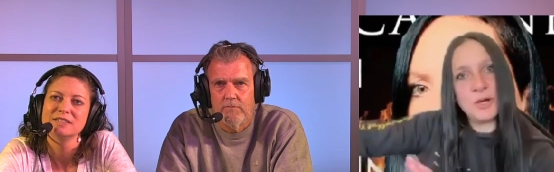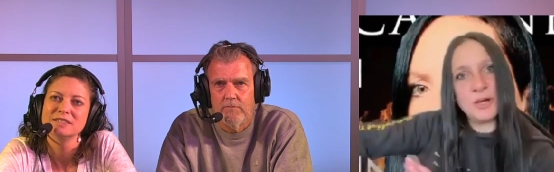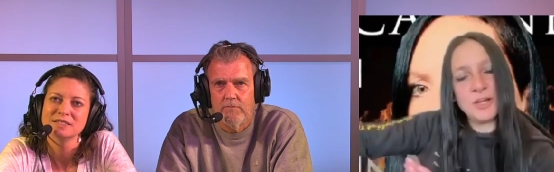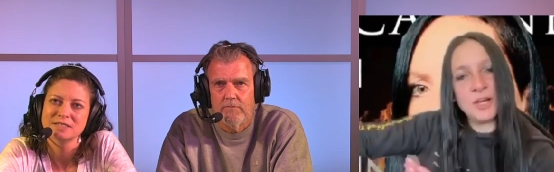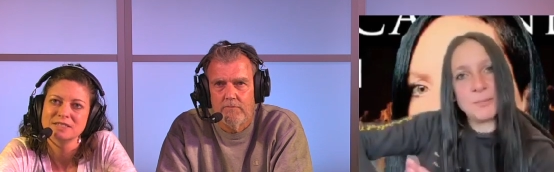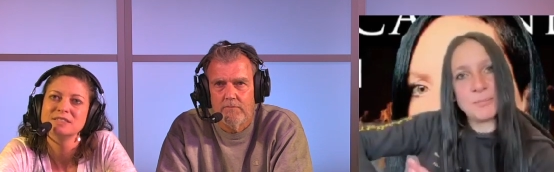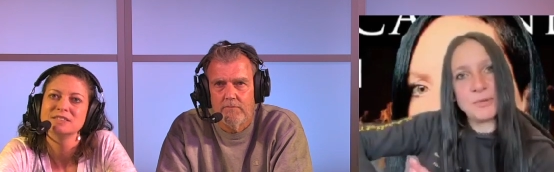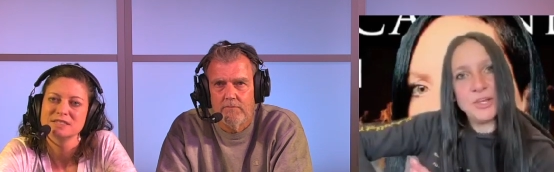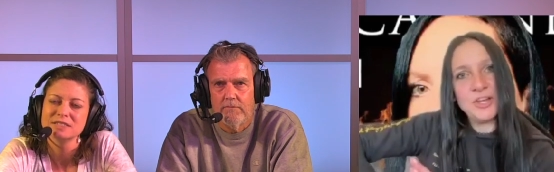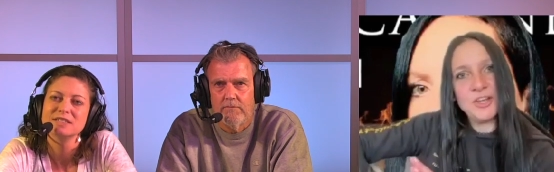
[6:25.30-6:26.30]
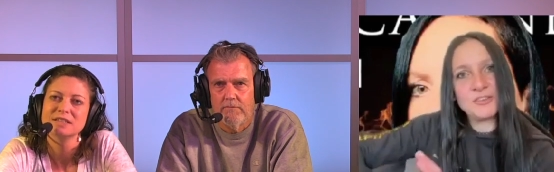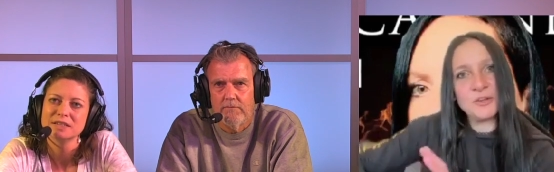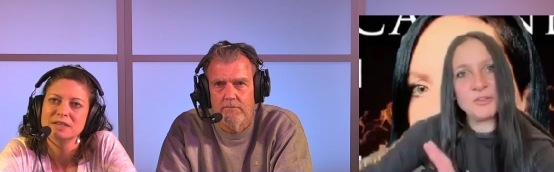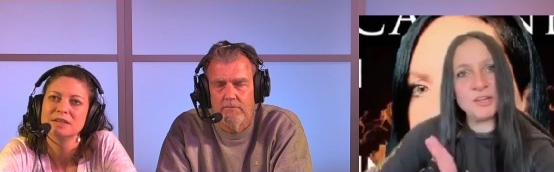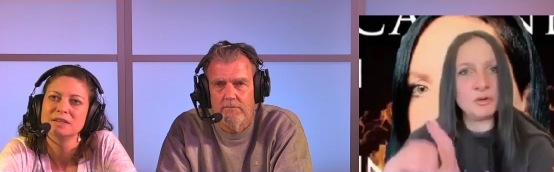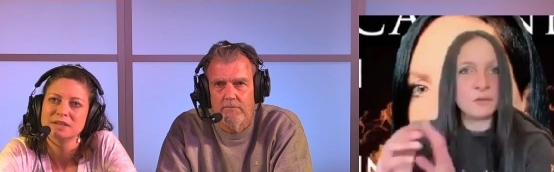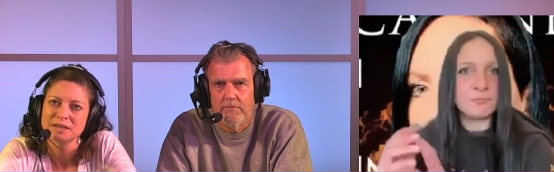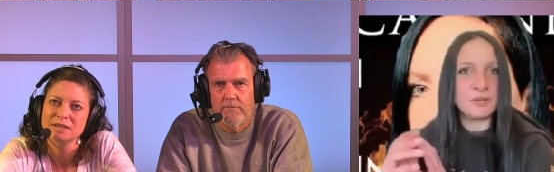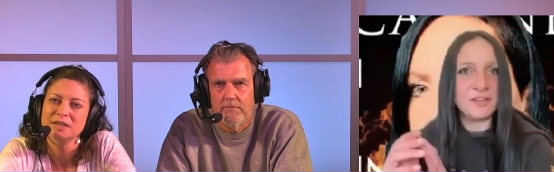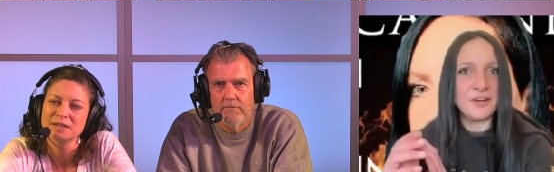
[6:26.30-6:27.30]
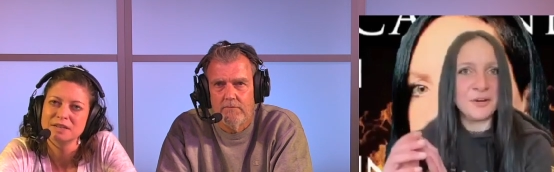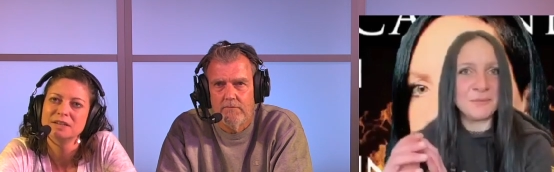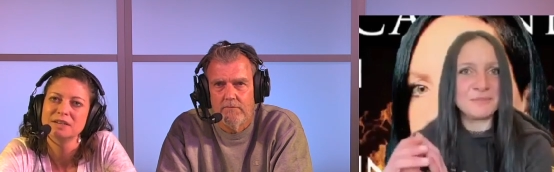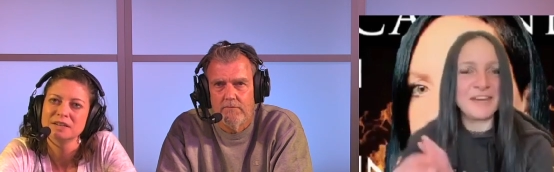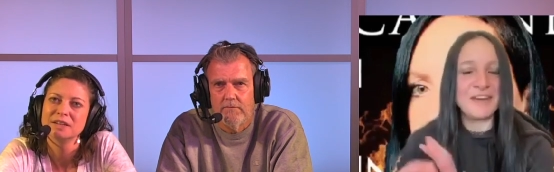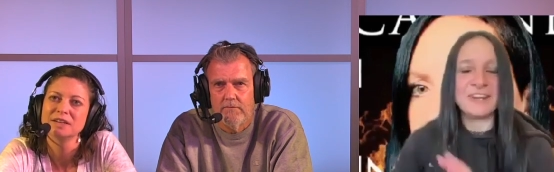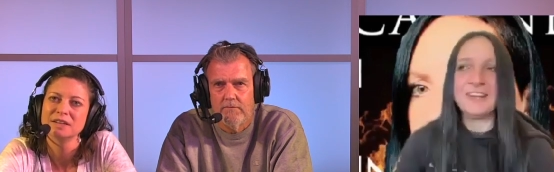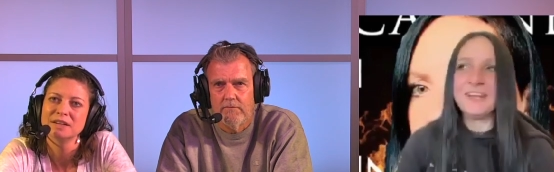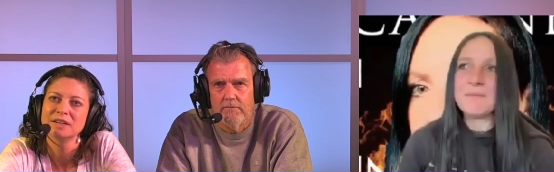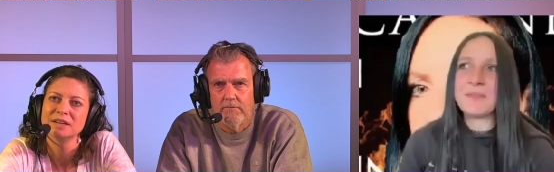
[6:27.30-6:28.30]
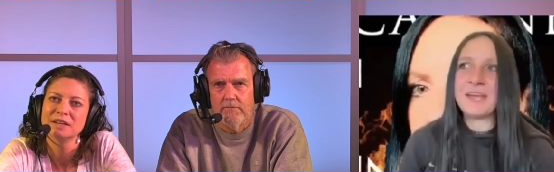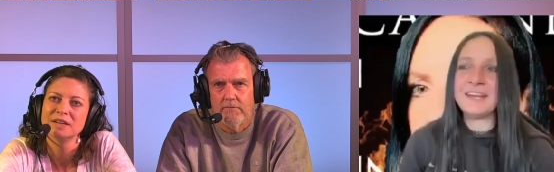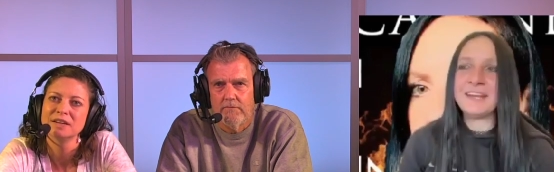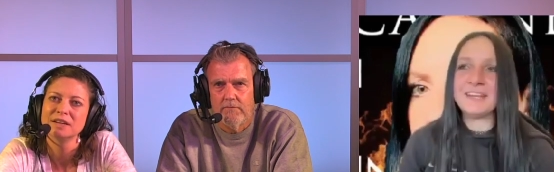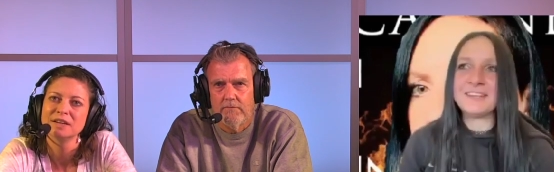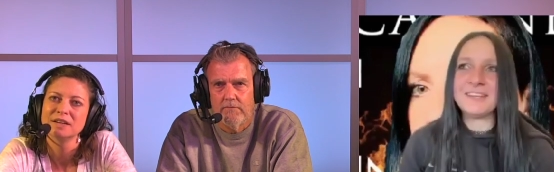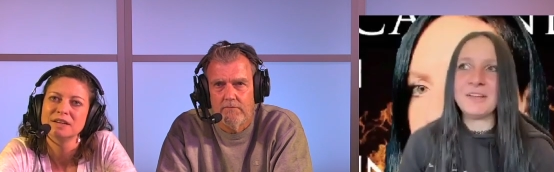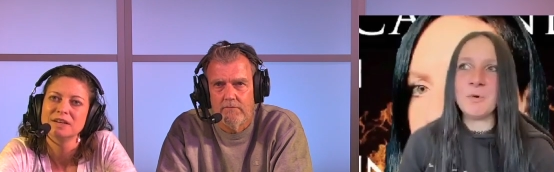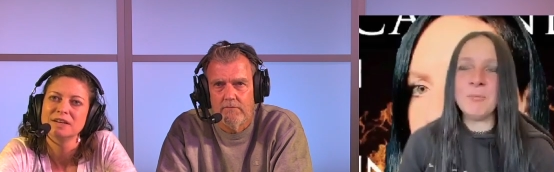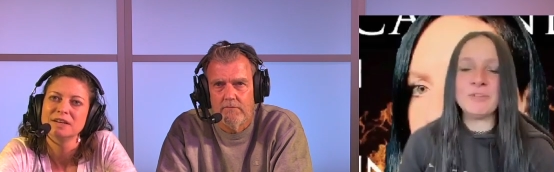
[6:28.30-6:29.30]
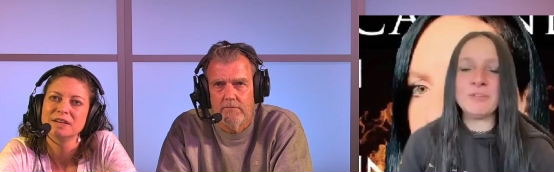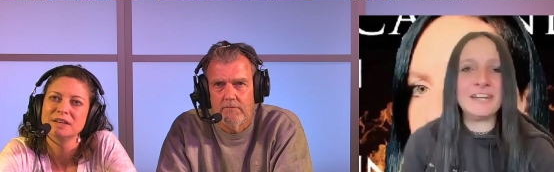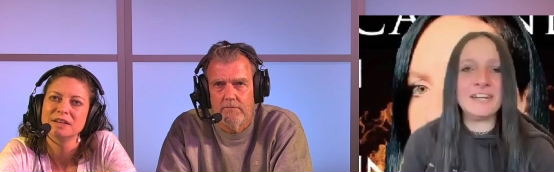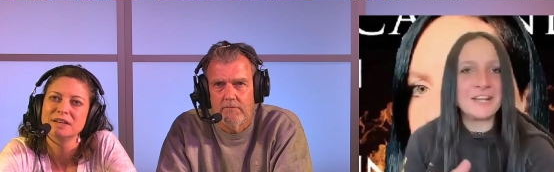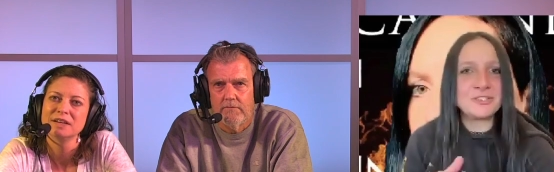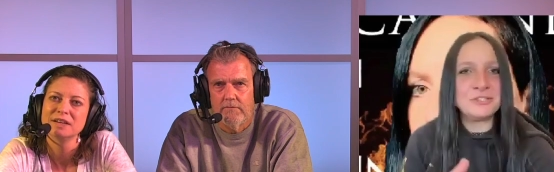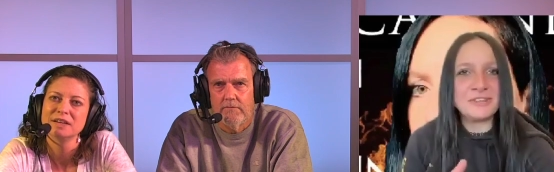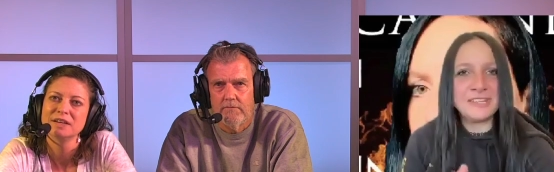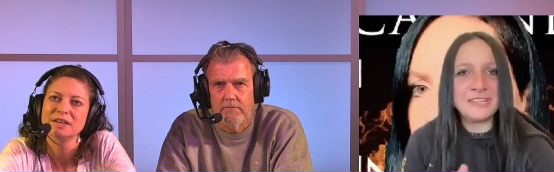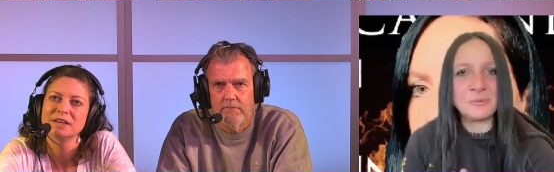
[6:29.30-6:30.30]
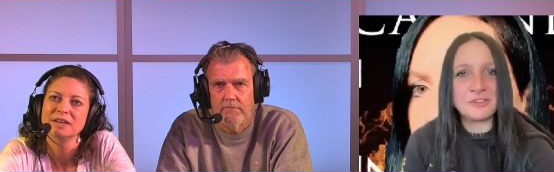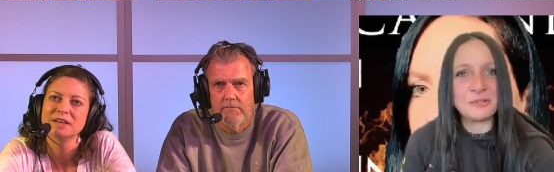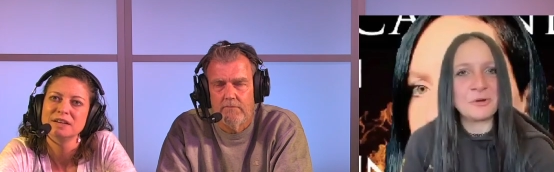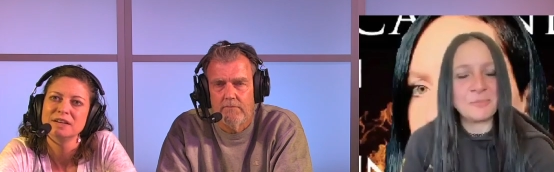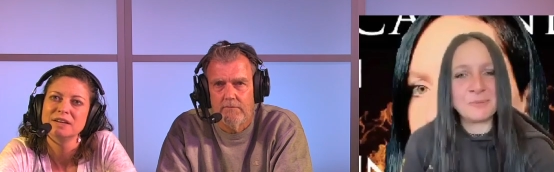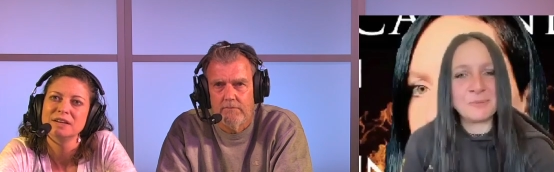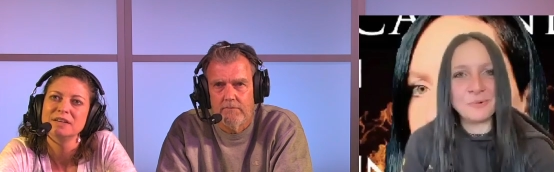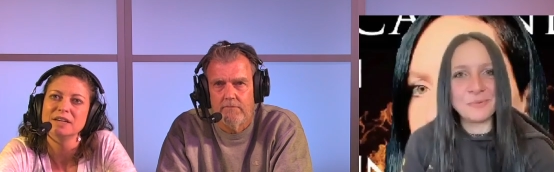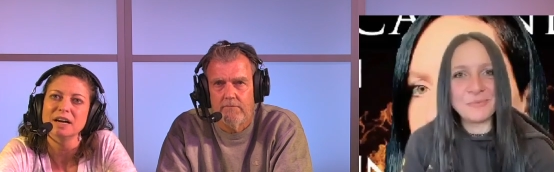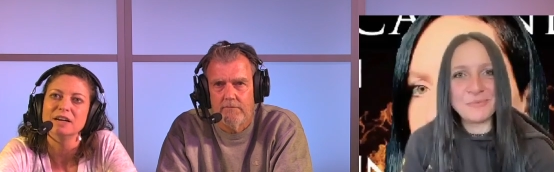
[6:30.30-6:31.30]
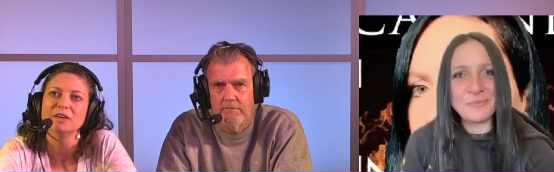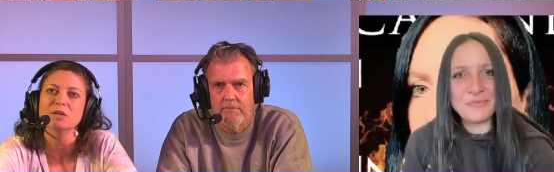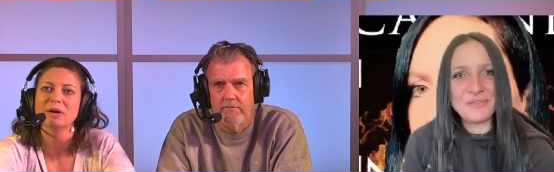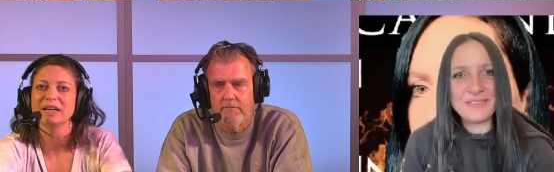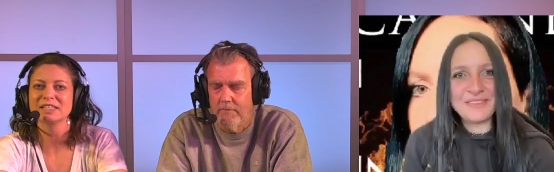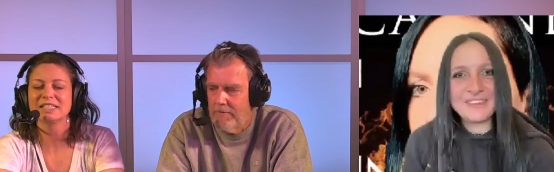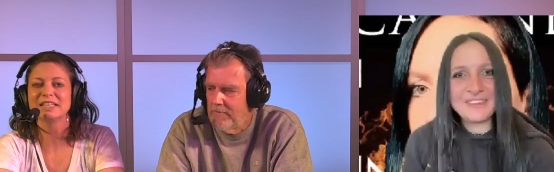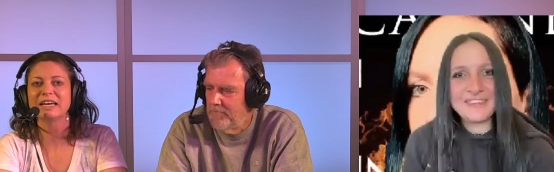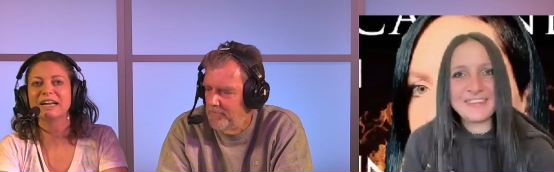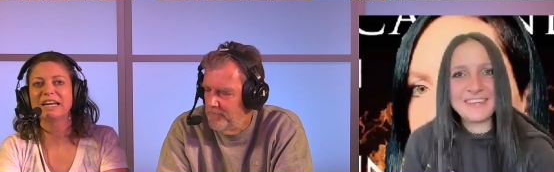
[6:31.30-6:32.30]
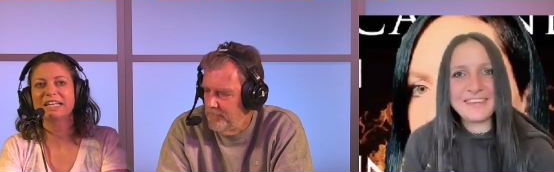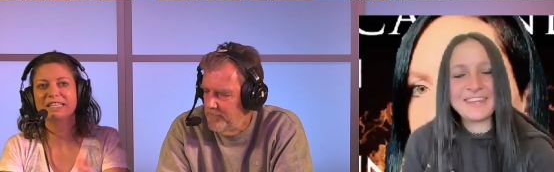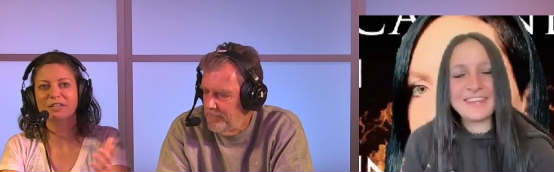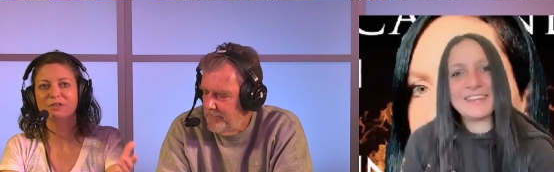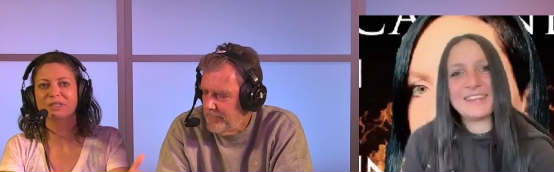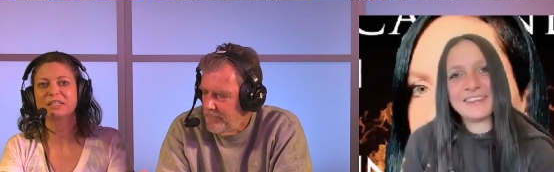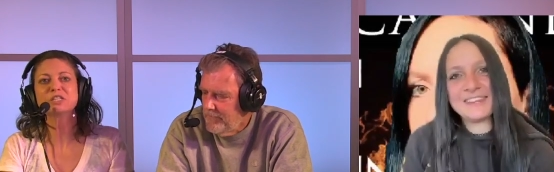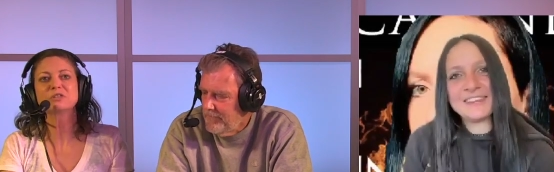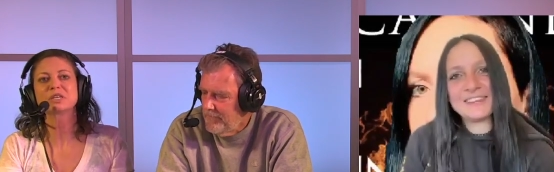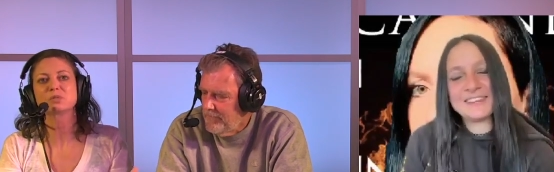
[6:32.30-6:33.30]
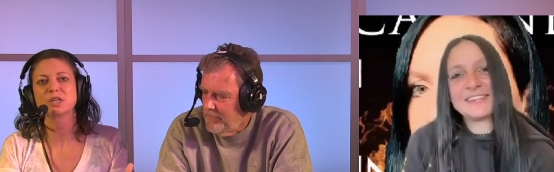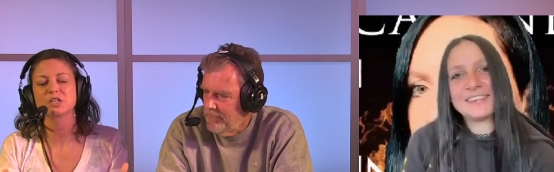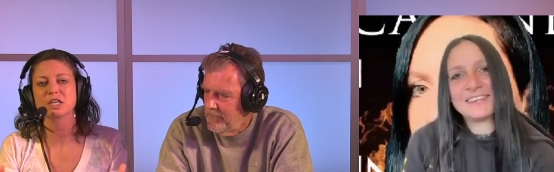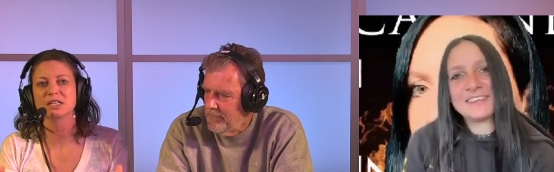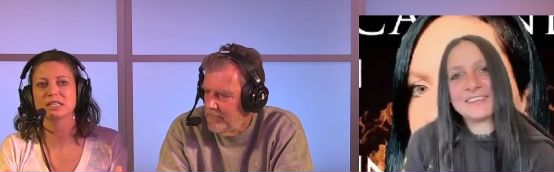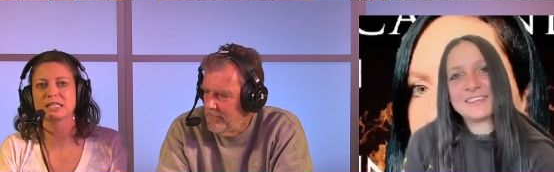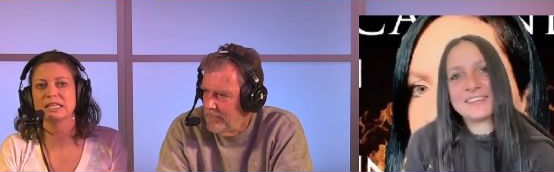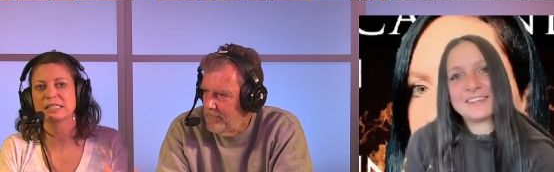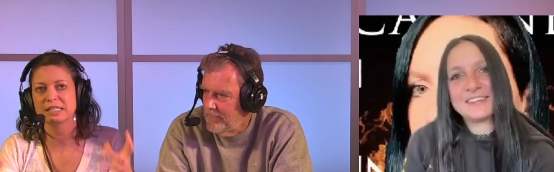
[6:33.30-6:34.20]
Speaker 1: high up, so then you've got to bring the arm down. And And it, it almost connects you together with the dog a bit more.
Speaker 2: Yeah, no, I see that. And it's interesting, too, because when your dog doesn't